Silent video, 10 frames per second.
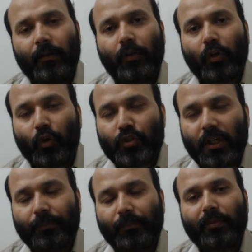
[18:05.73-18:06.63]
the
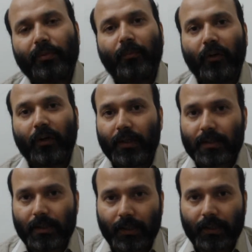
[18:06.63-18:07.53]
concept of the modern
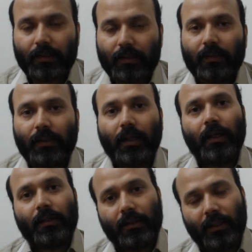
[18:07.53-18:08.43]
state
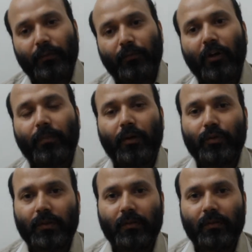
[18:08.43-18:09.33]
that evolve
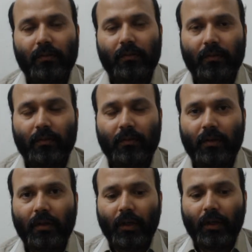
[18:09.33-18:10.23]
out.
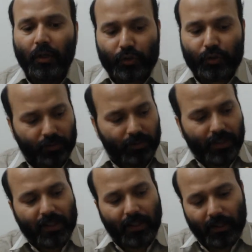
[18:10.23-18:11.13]
So
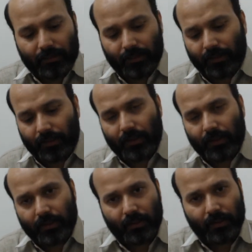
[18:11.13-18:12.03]
these are the
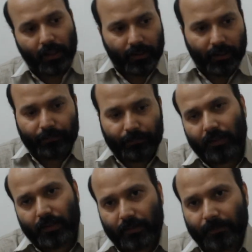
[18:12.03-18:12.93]
things that
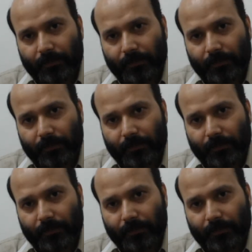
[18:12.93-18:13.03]
happens.